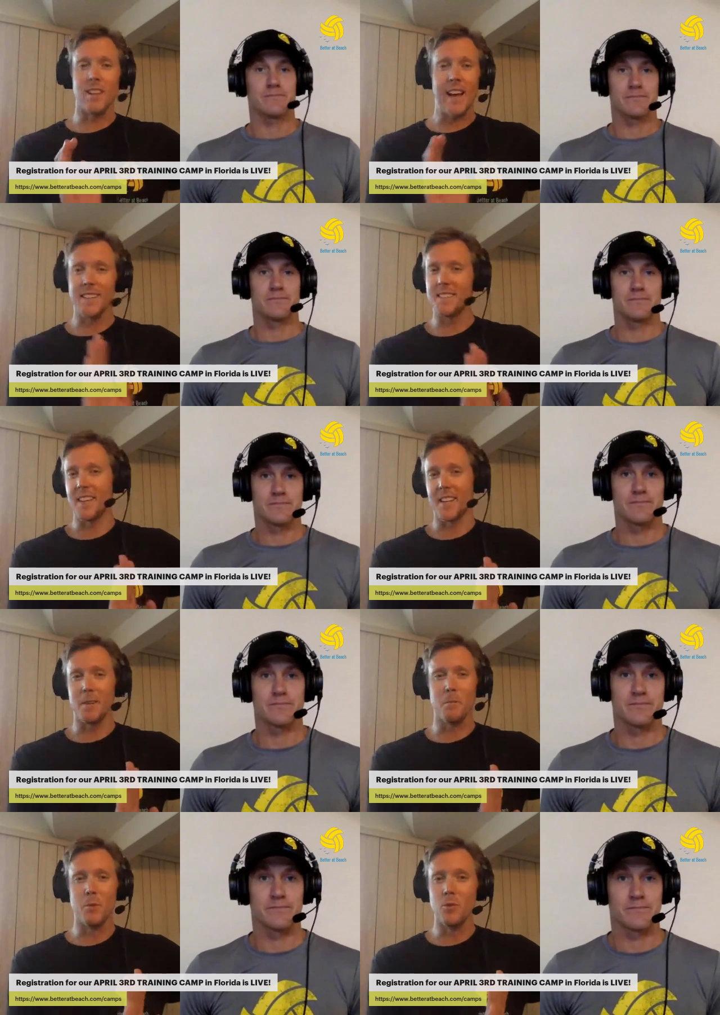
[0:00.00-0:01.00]
Speaker 1: last
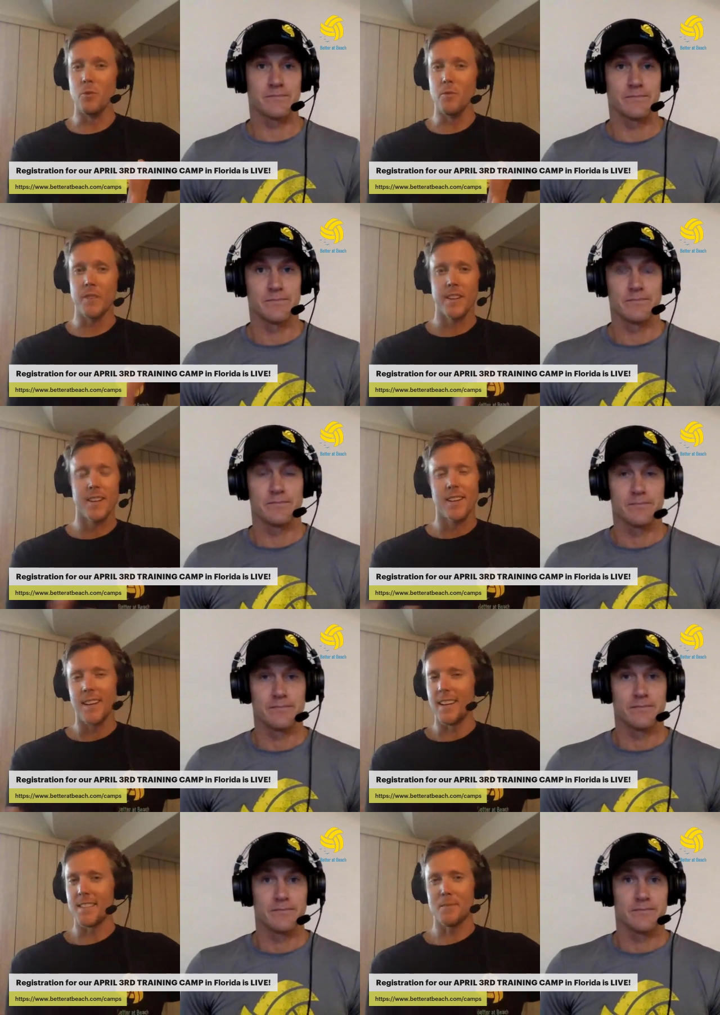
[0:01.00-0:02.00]
second move,
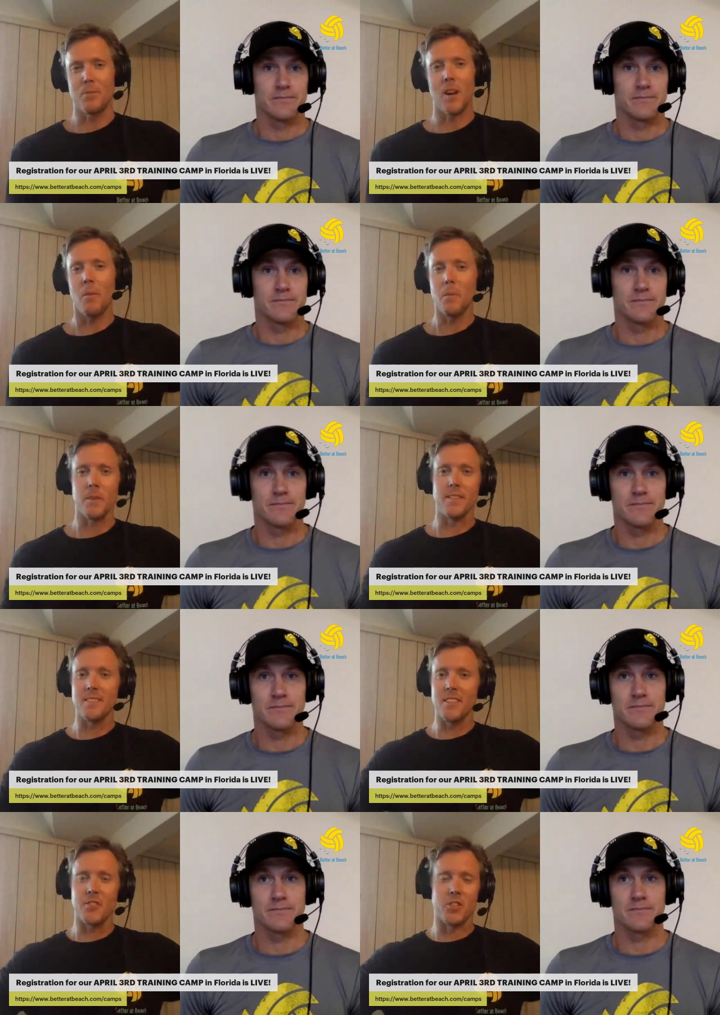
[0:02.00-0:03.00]
it's probably
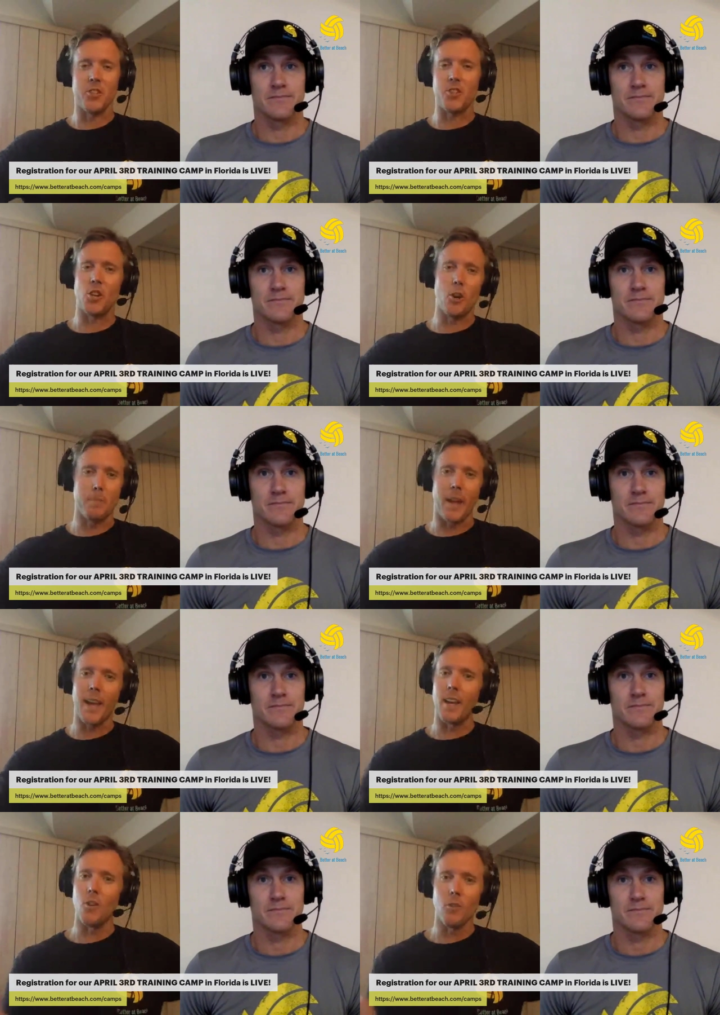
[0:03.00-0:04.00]
such a sharp
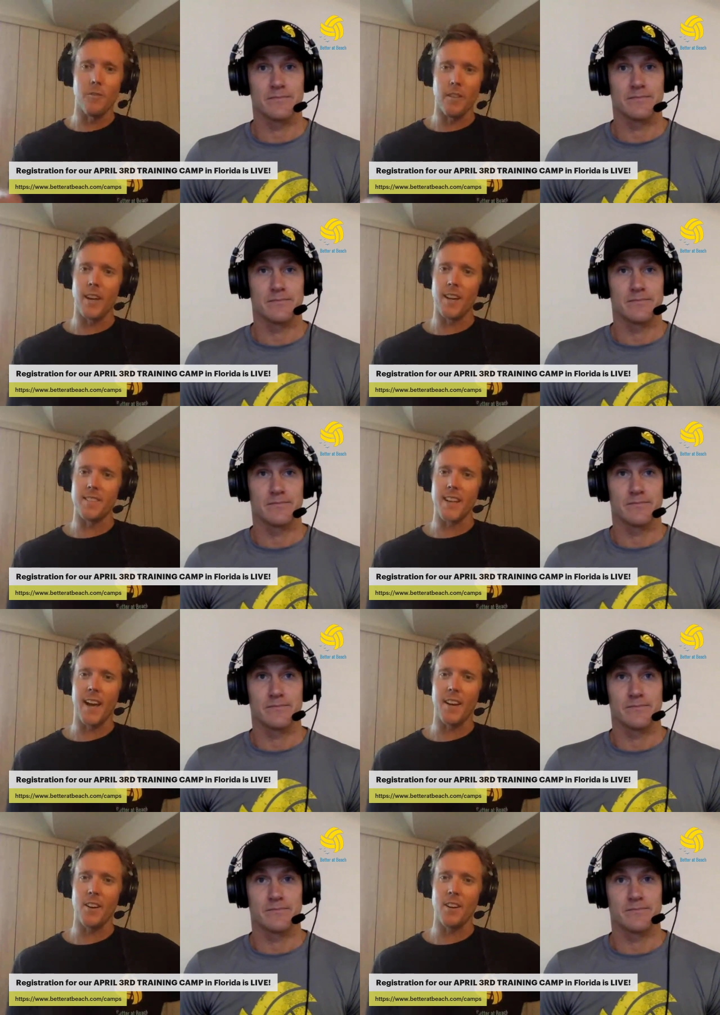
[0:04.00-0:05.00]
angle for that
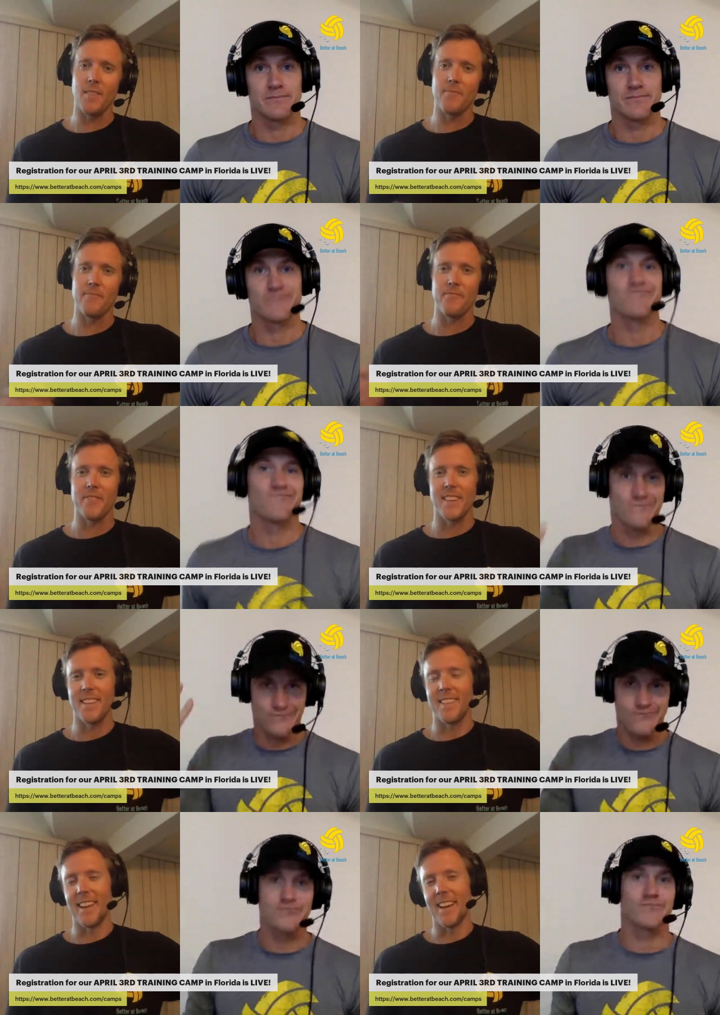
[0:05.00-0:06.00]
attacker
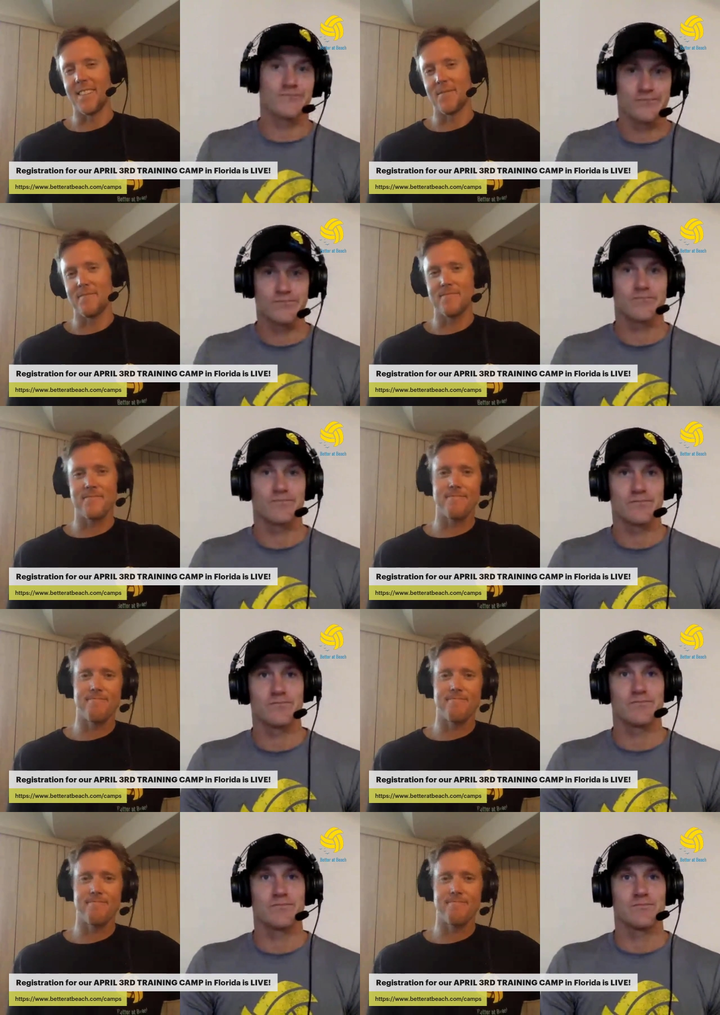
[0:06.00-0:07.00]
that
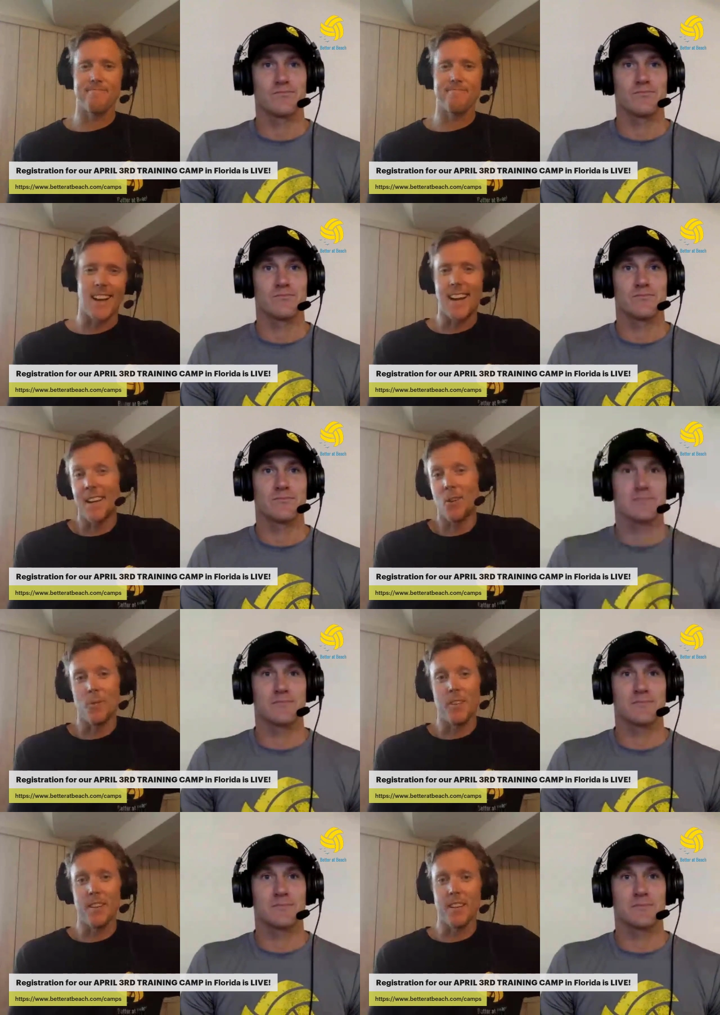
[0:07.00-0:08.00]
I
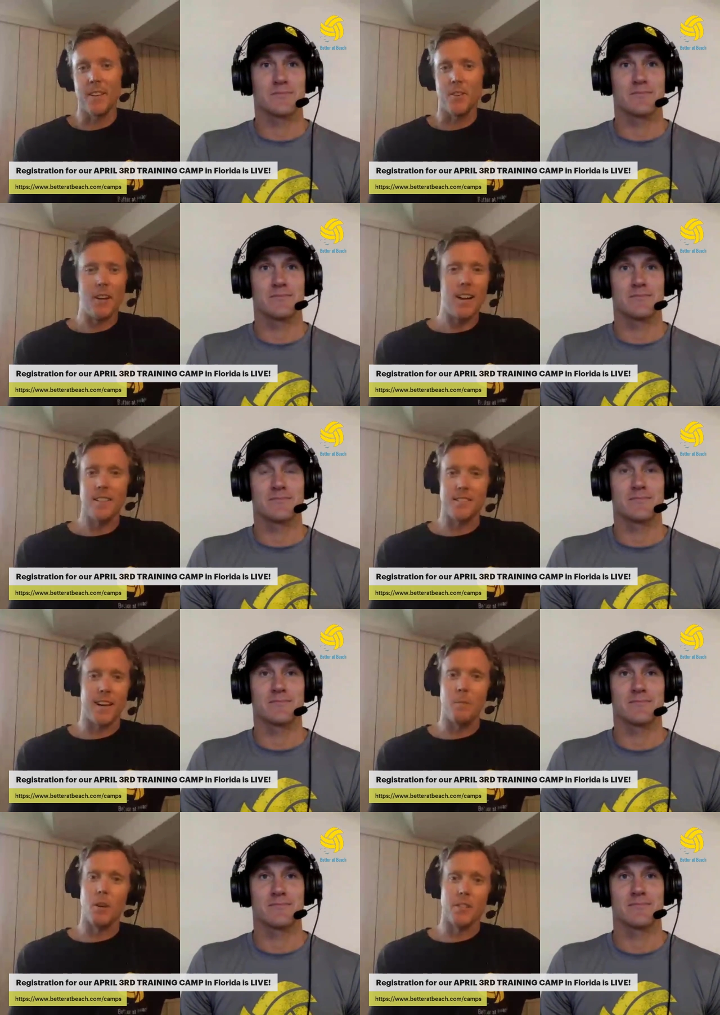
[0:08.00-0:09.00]
don't really like their odds
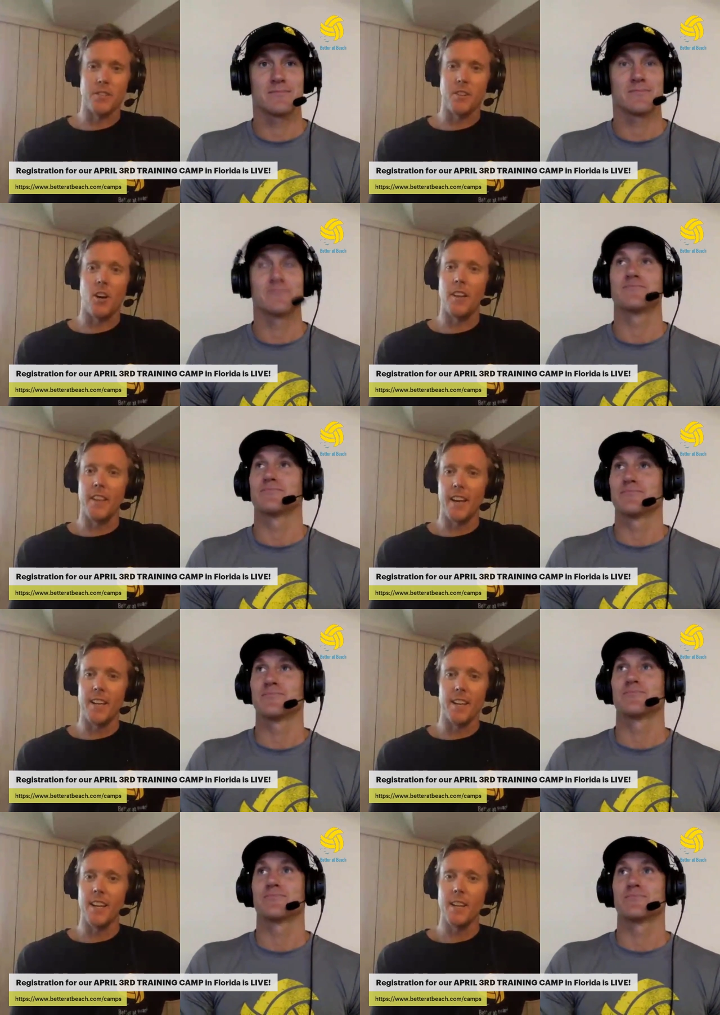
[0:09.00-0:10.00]
that much on that
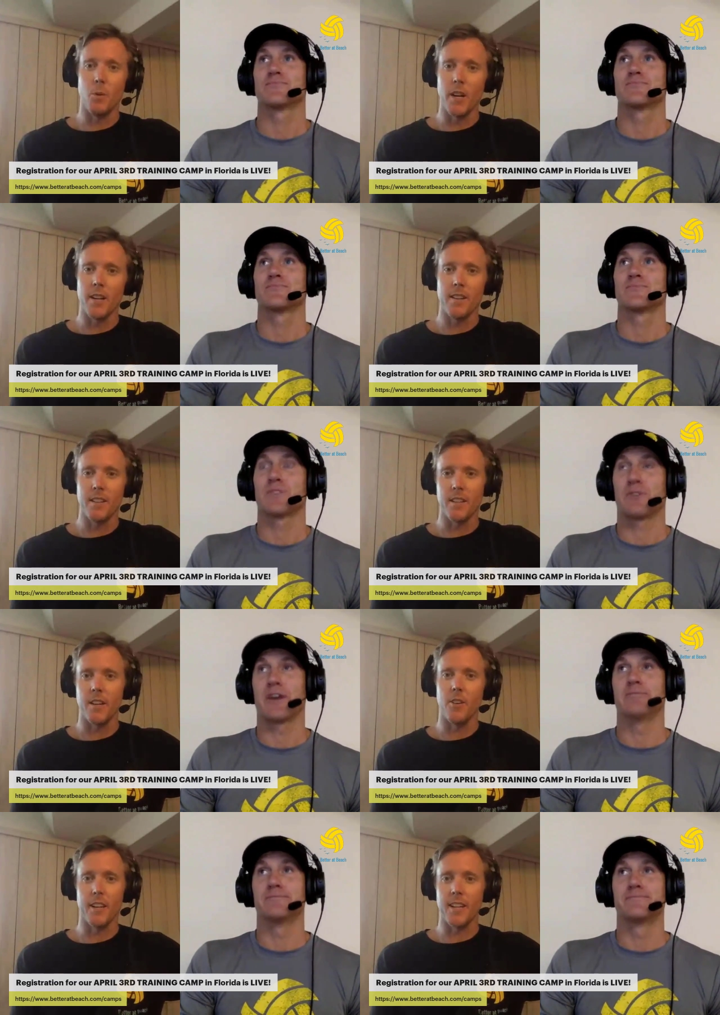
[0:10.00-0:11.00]
hit anyway.
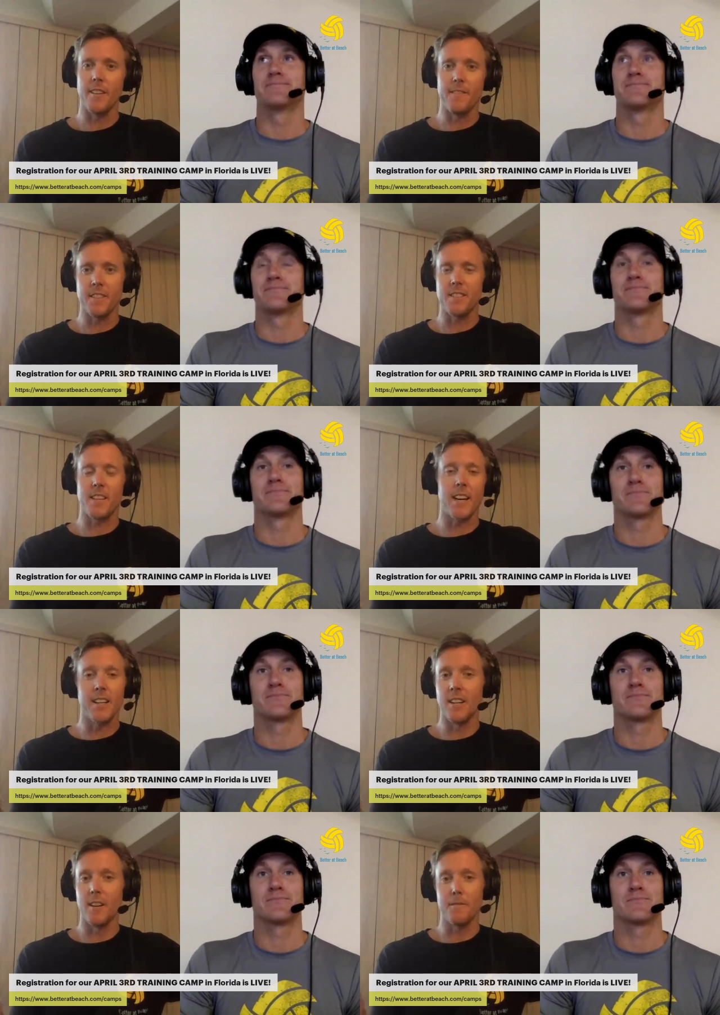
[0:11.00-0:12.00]
Right. Like if it's tight
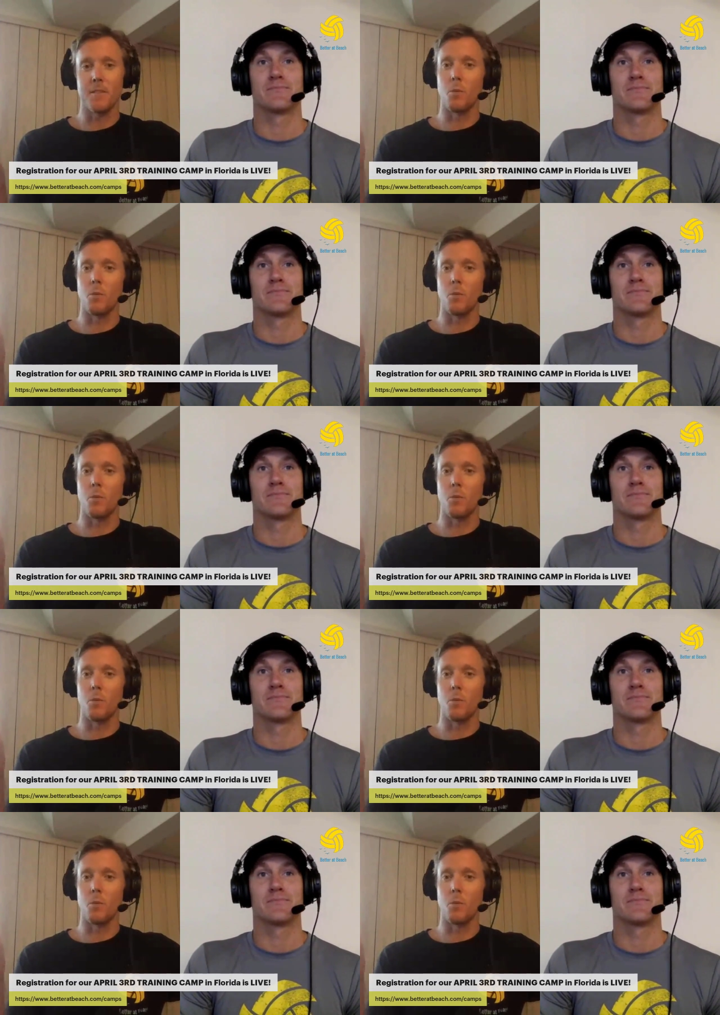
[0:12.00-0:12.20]
enough